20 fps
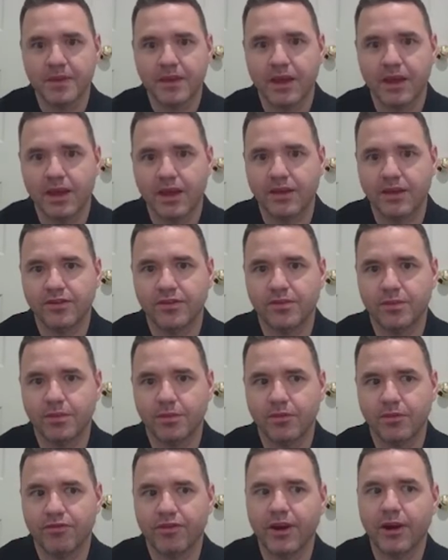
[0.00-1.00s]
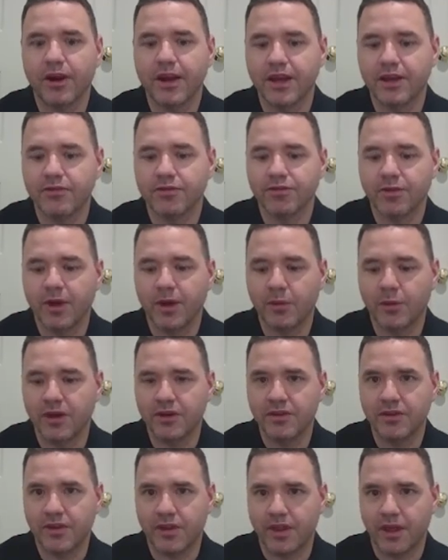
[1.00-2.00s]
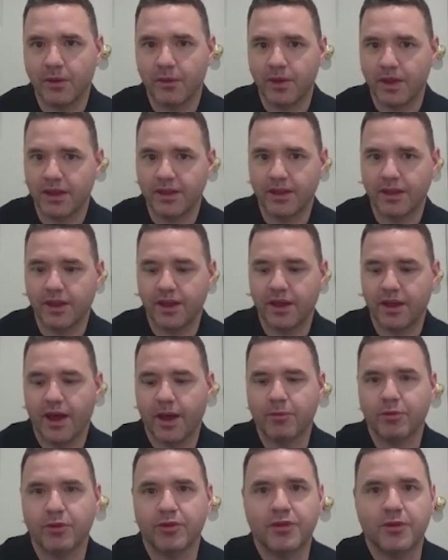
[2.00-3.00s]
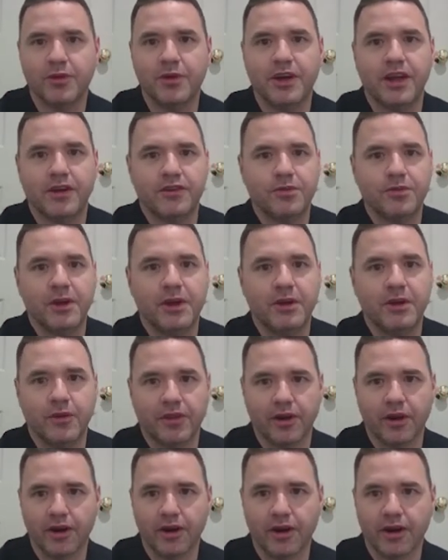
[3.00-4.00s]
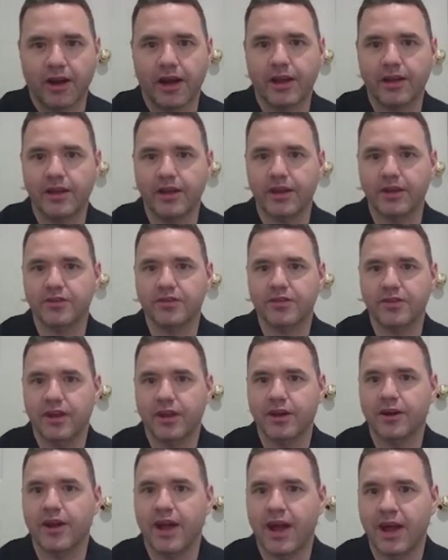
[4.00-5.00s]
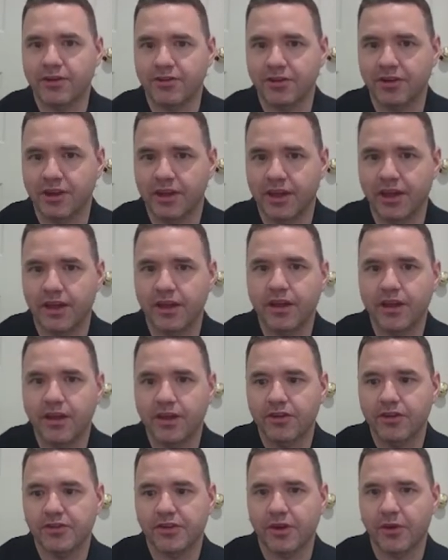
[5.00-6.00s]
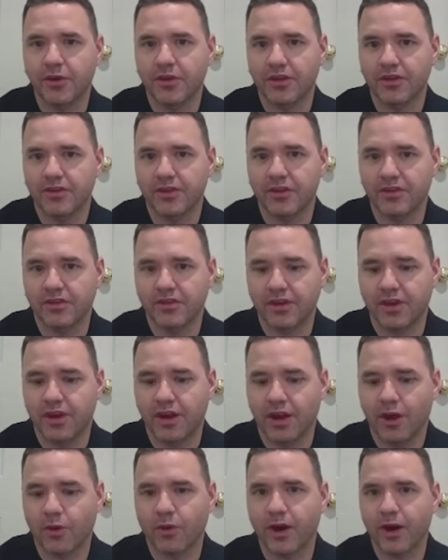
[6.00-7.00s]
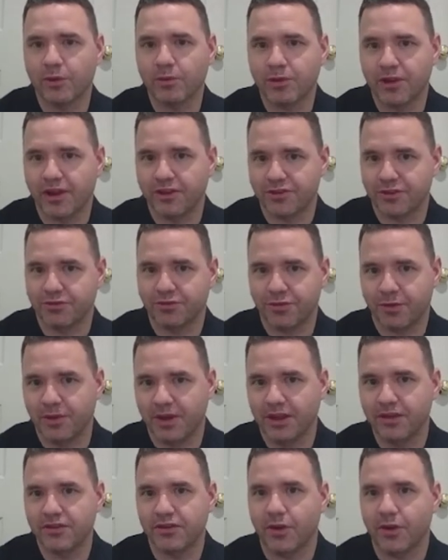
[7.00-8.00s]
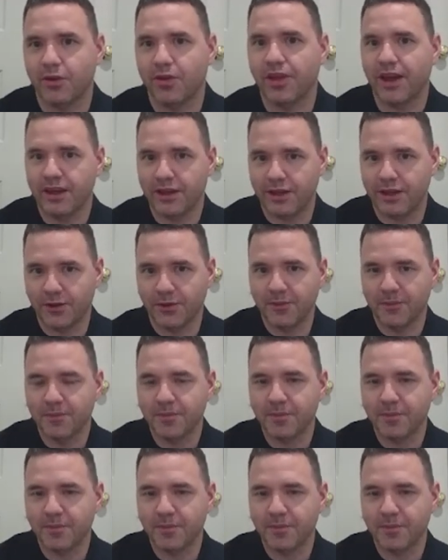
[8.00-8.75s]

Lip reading: It's very infrequent that we get the opportunity to speak with our colleagues internationally, so this is a rare pleasure for me, so thank you.